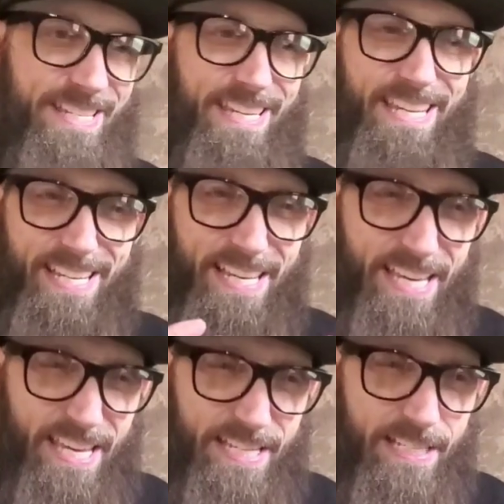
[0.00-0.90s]
and did
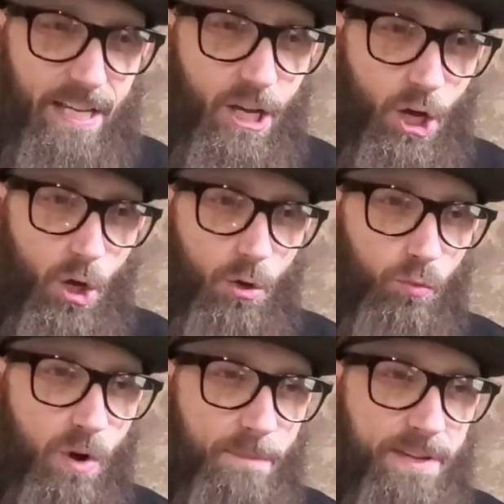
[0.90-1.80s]
eat,
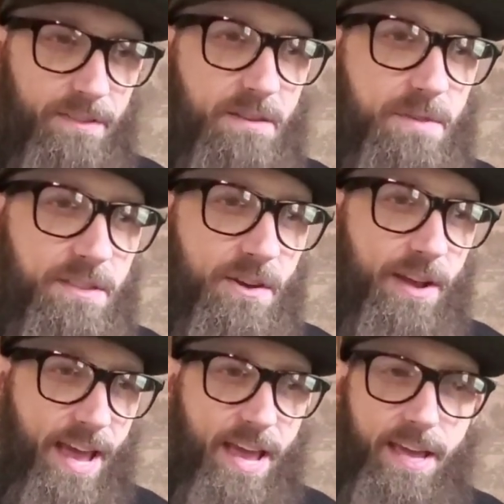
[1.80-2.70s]
rubbing them in
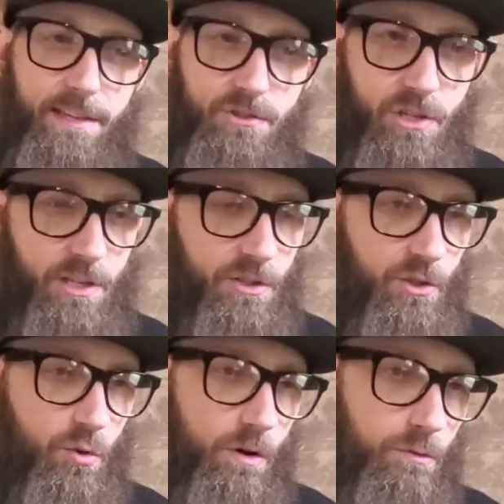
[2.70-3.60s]
their hands,"
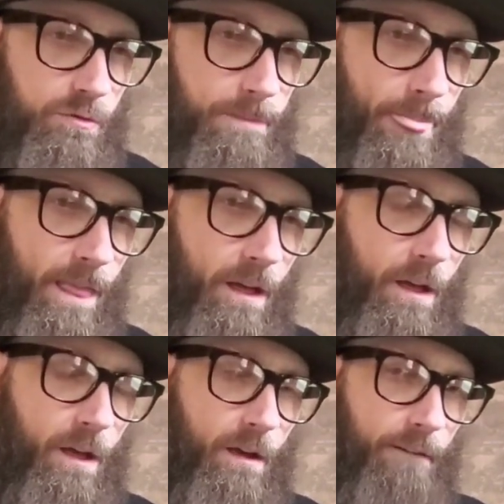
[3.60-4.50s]
end quote.
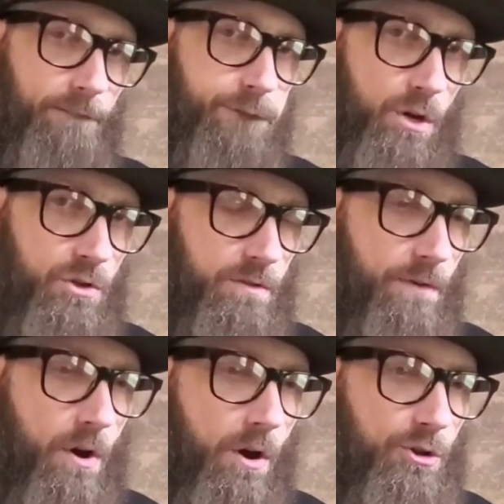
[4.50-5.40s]
First of
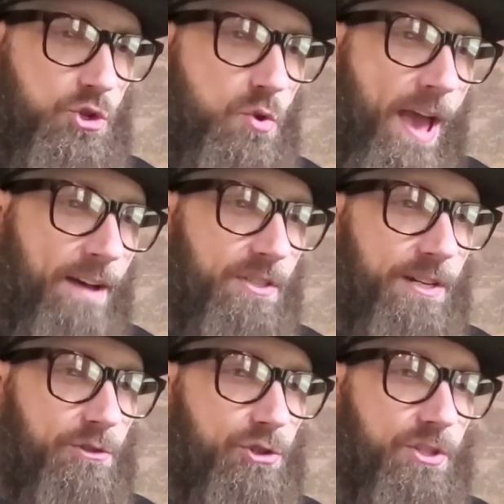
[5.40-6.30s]
all, you have to
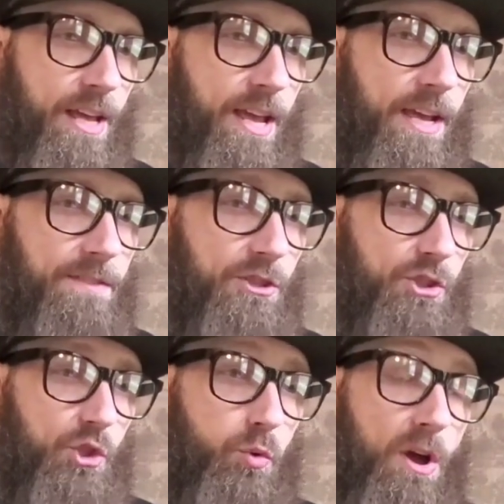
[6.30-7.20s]
understand that
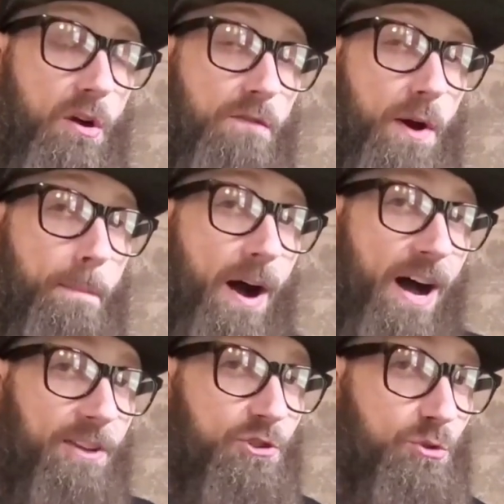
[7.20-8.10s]
the 12
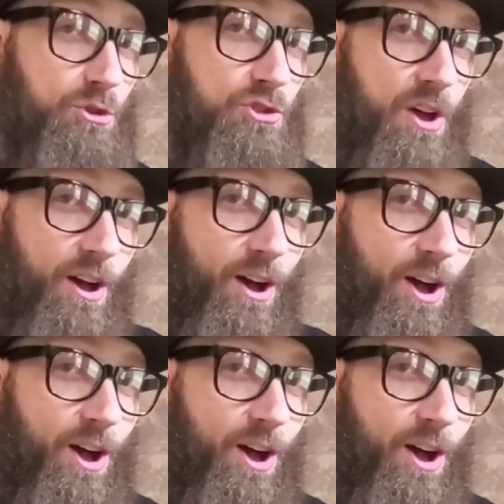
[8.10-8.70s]
apostles